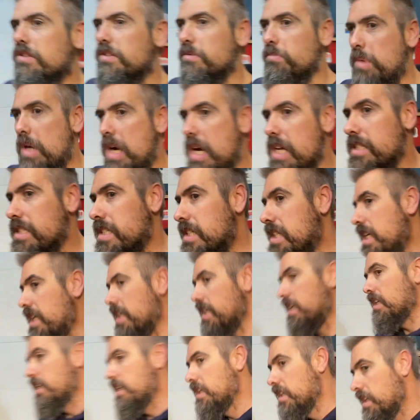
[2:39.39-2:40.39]
spots in
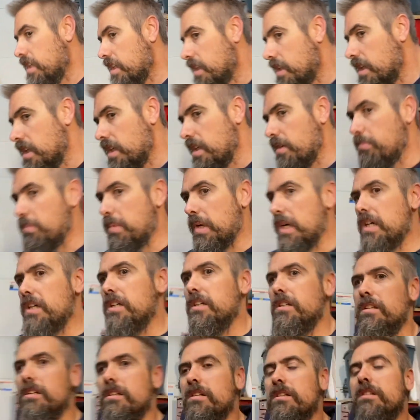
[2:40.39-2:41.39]
it, but
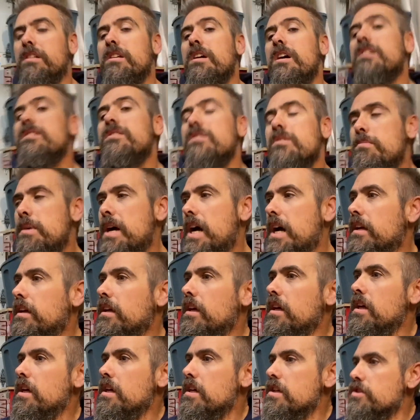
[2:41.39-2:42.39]
not too bad.
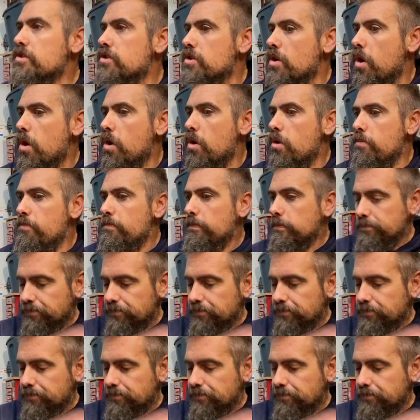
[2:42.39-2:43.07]
So,